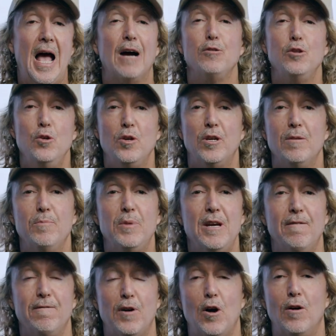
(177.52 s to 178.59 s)
how you can be
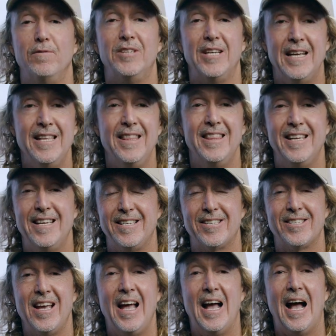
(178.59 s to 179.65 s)
involved in
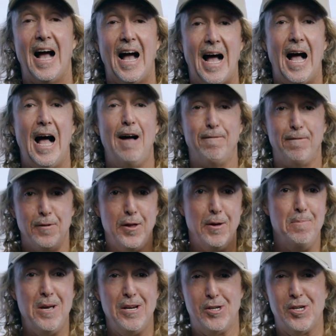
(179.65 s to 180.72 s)
this heart for the
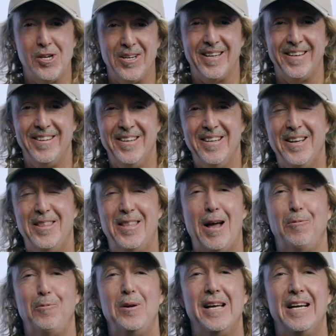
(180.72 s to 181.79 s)
mission
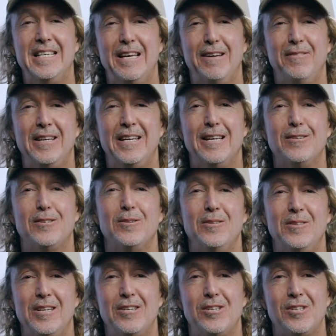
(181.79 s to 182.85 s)
that we are giving into
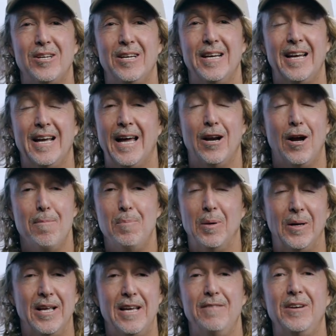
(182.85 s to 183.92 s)
this year. And I'm
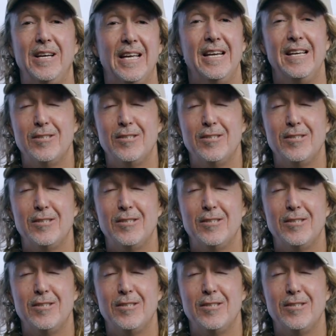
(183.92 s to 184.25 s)
believing it